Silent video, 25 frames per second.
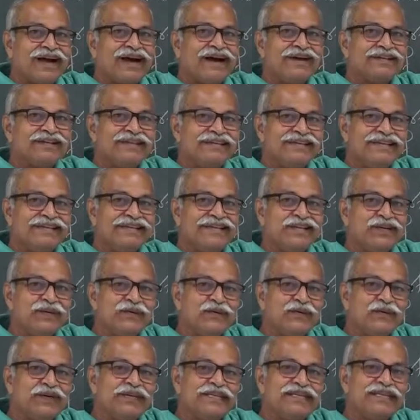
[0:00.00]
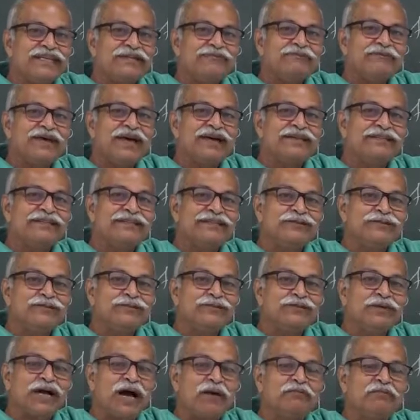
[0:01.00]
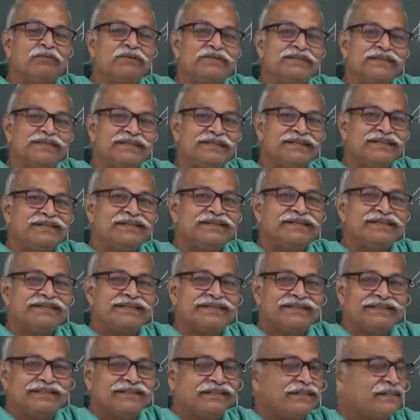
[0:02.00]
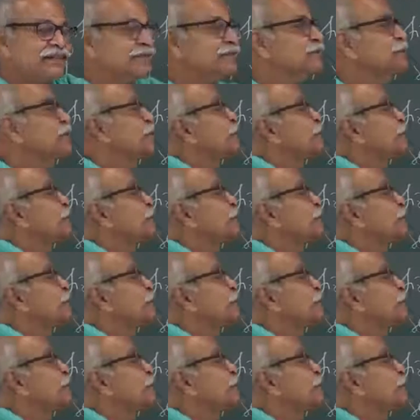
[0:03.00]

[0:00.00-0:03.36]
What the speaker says: are equal in magnitude, opposite in direction,